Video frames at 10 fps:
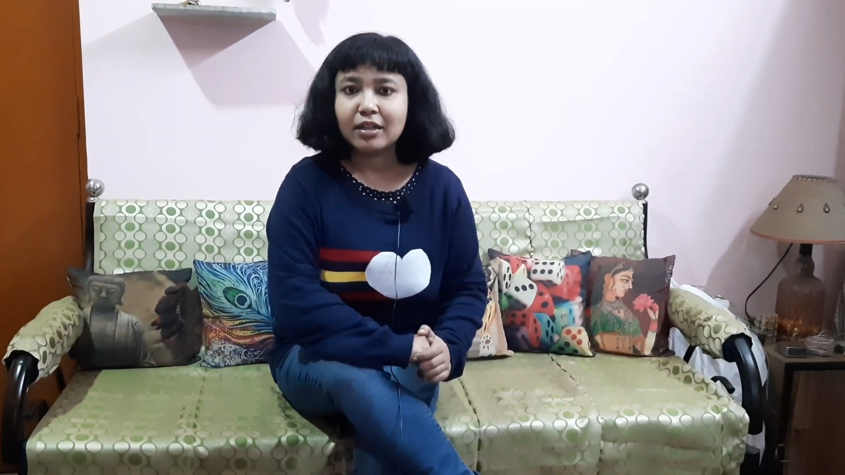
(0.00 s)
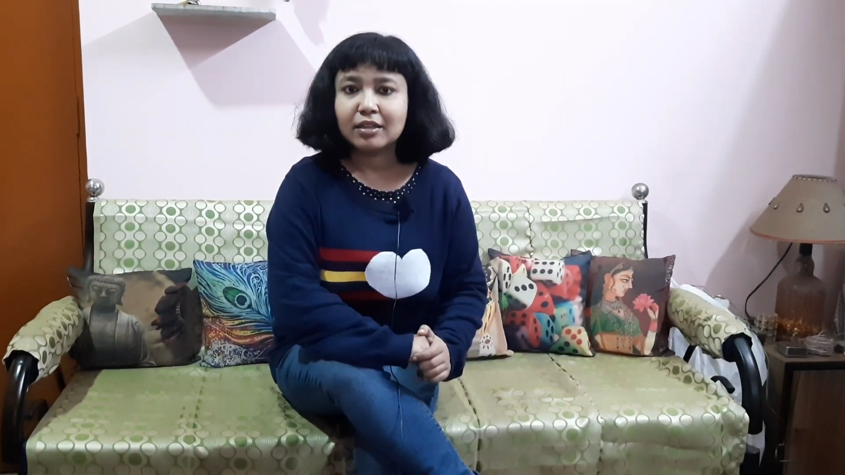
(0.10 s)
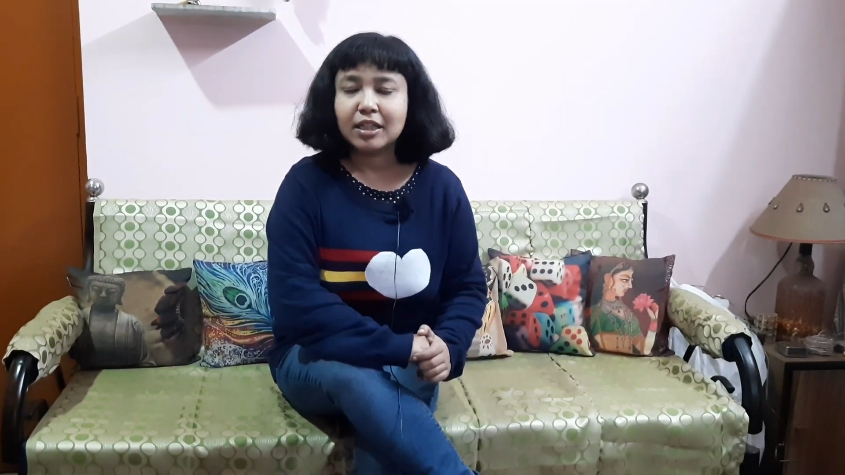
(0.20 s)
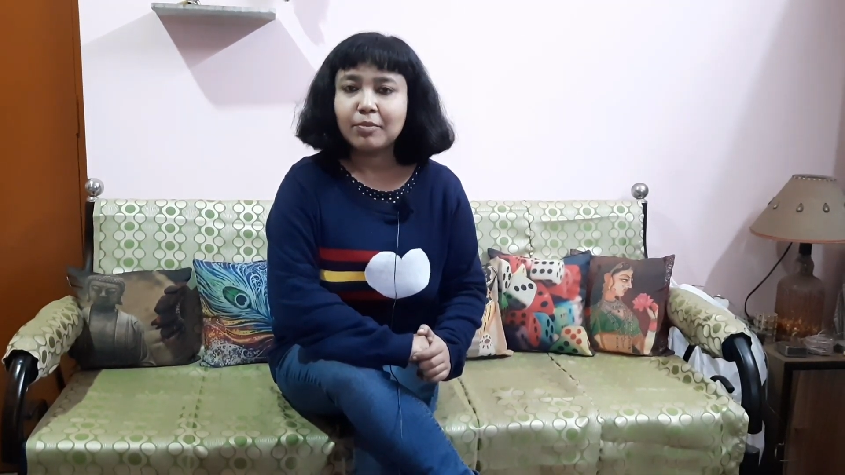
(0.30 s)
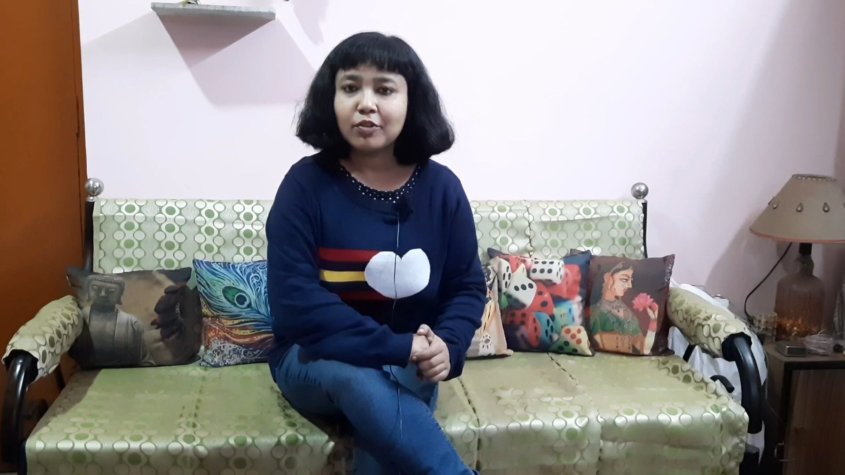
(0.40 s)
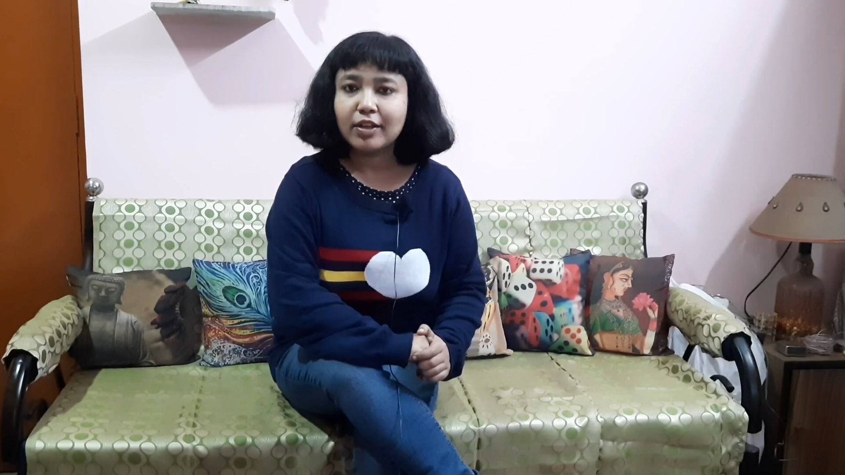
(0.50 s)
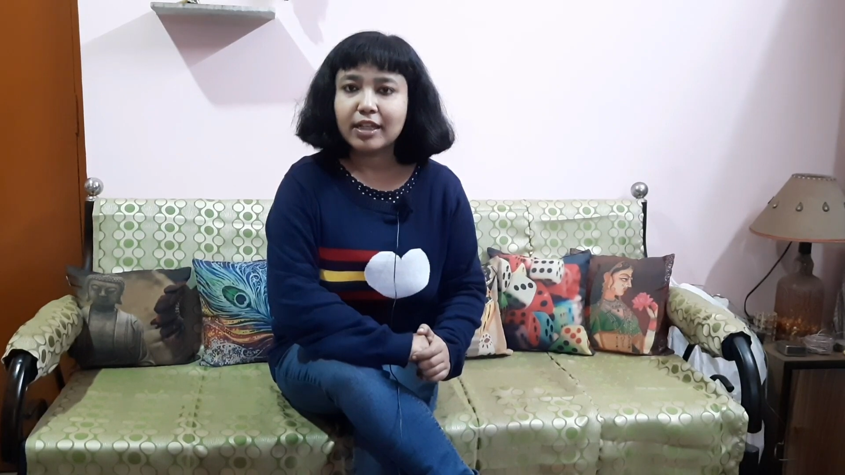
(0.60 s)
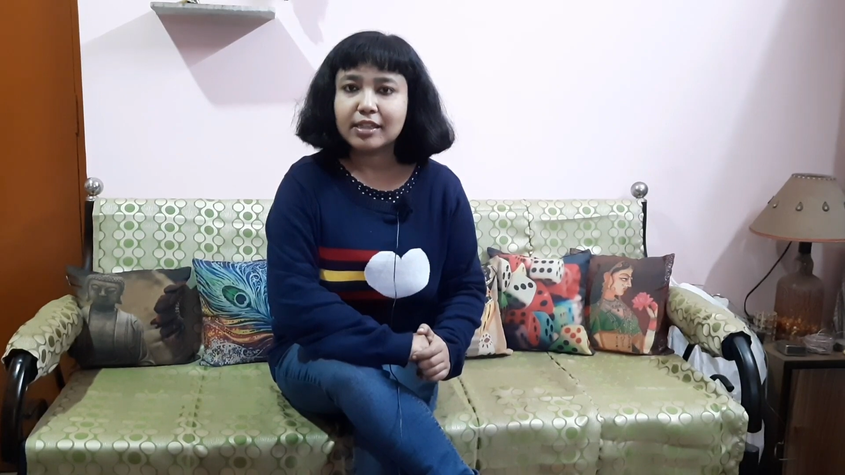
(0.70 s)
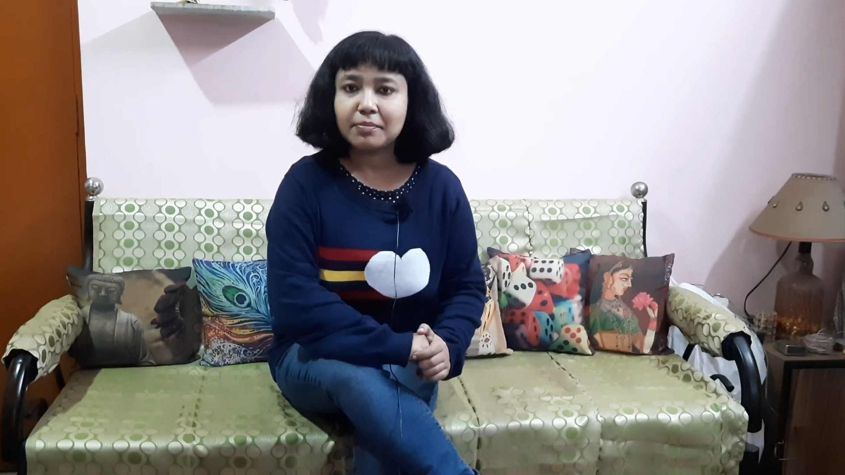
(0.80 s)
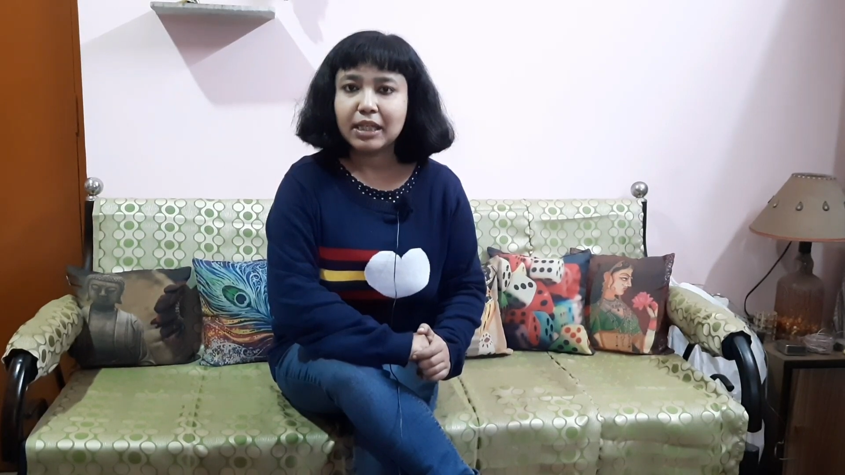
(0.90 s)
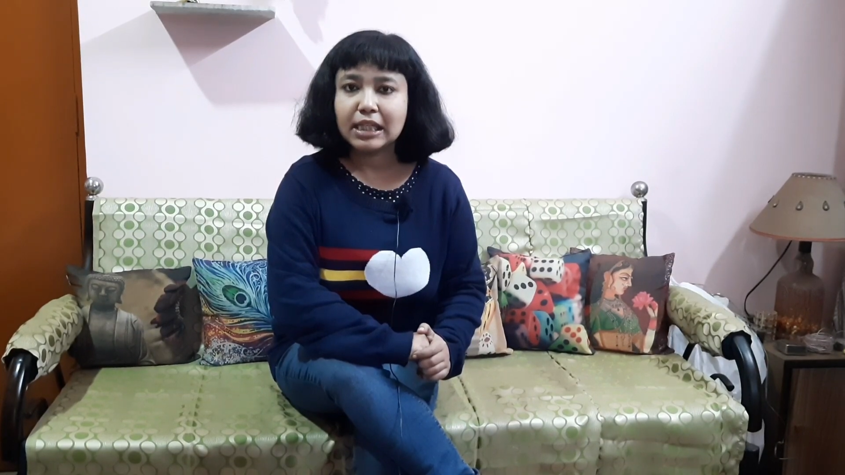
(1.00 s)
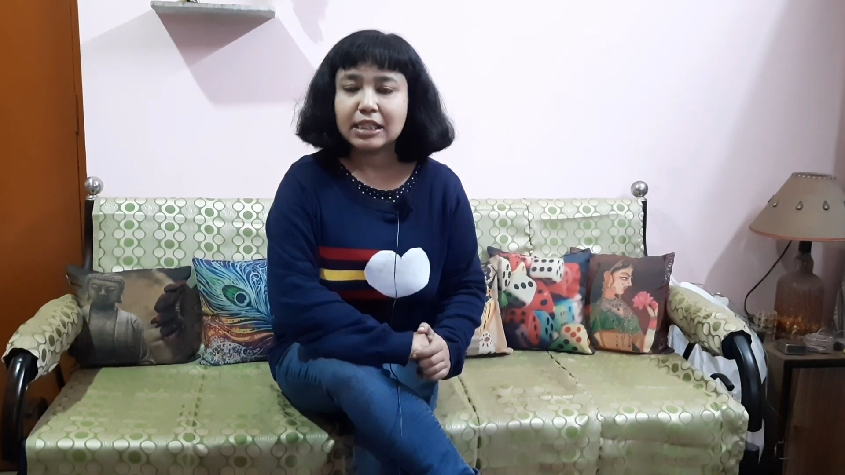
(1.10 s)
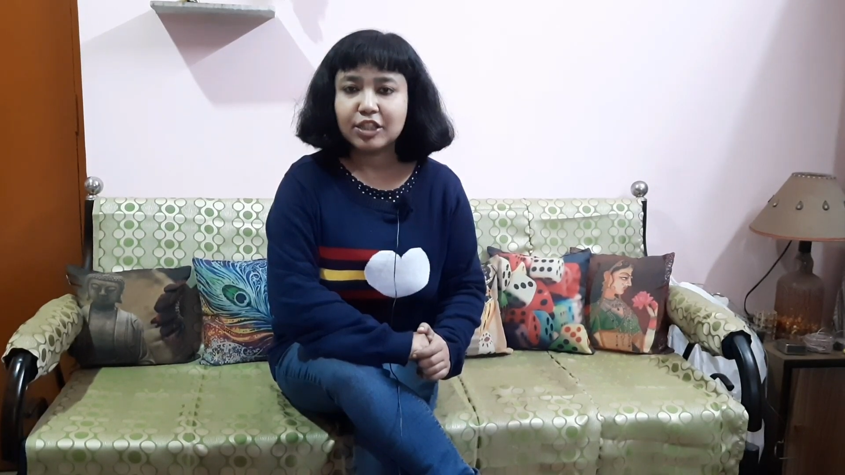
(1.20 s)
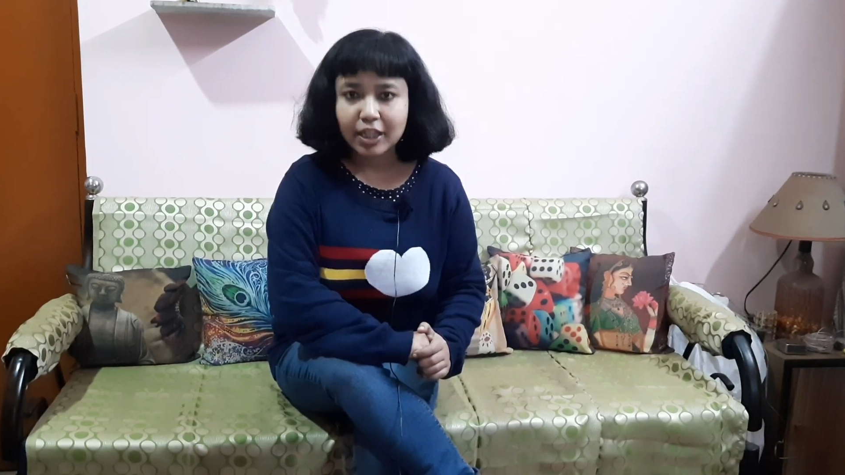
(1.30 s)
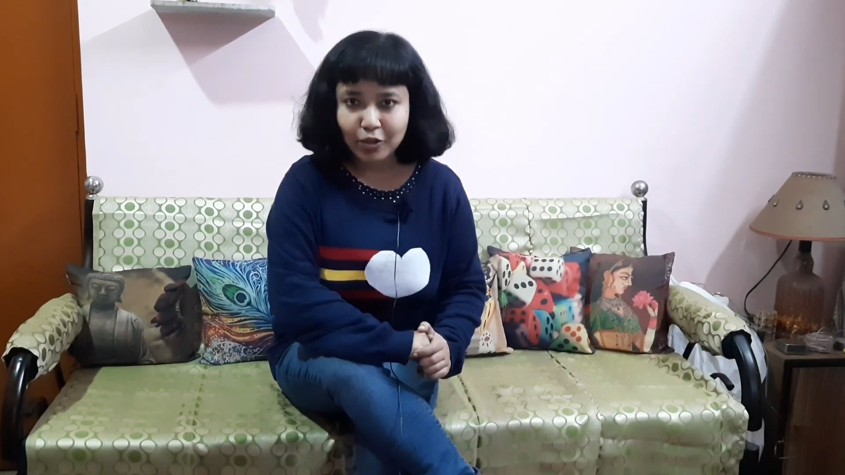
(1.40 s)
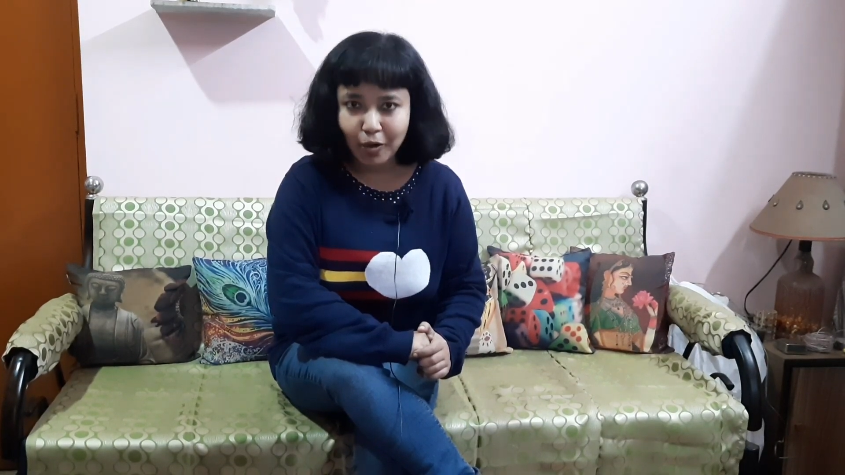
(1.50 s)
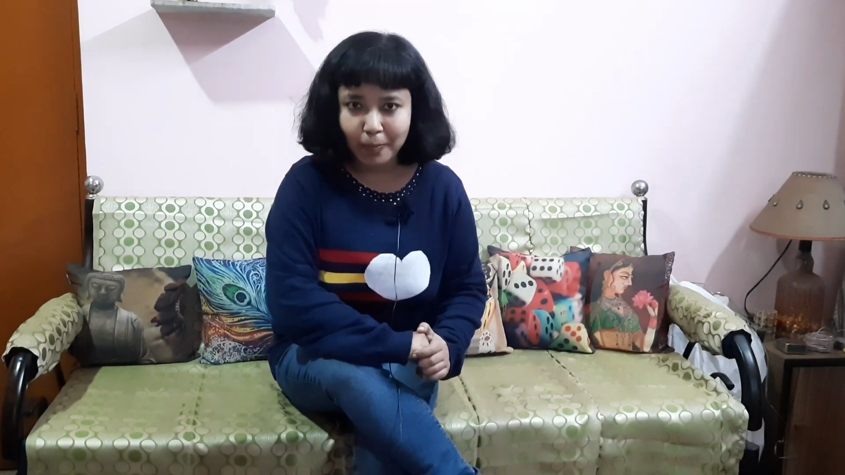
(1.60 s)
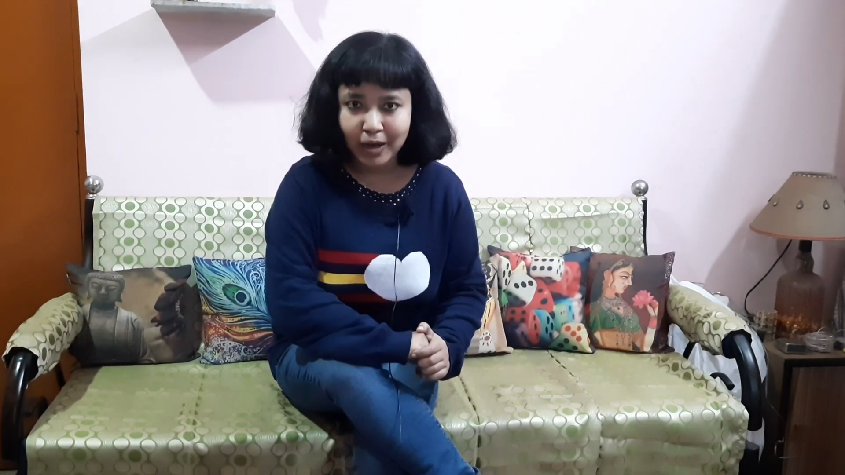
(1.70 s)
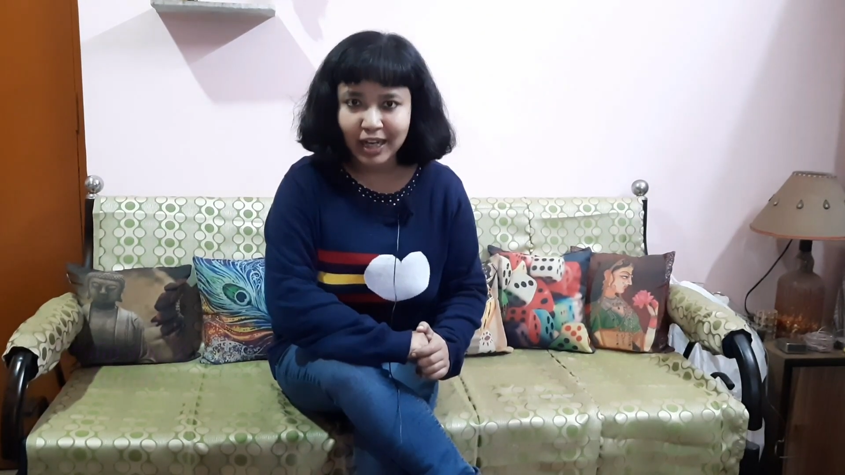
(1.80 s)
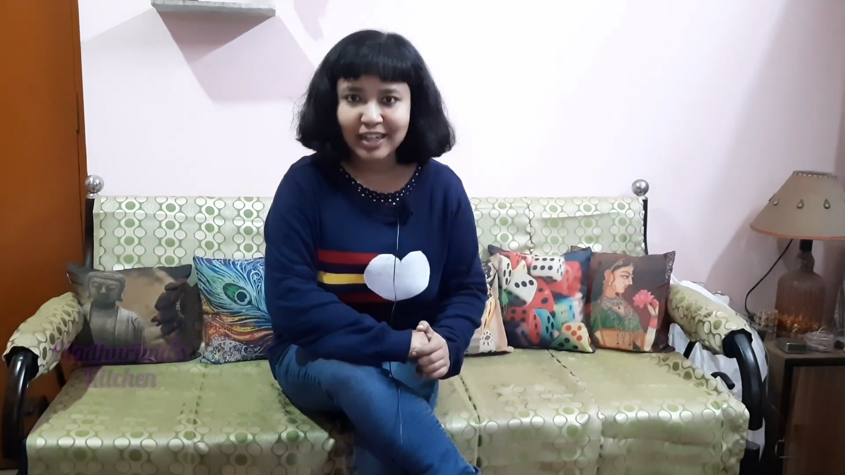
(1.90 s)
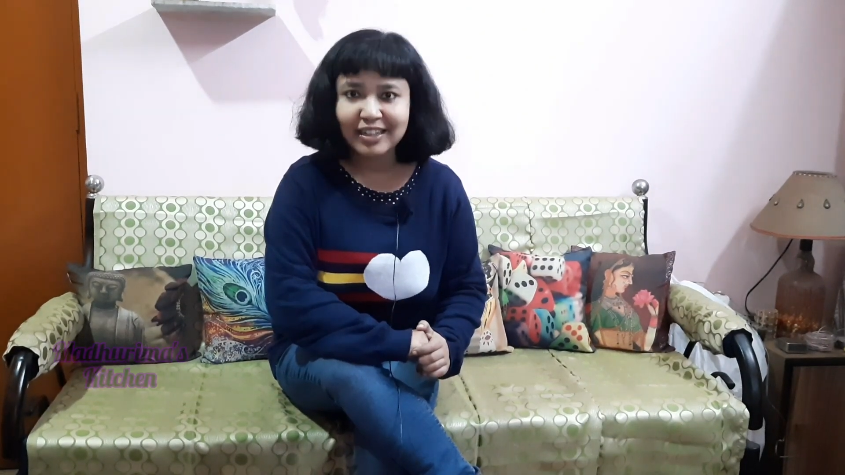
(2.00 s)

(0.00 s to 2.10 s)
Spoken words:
The name of the recipe is chicken Goppa.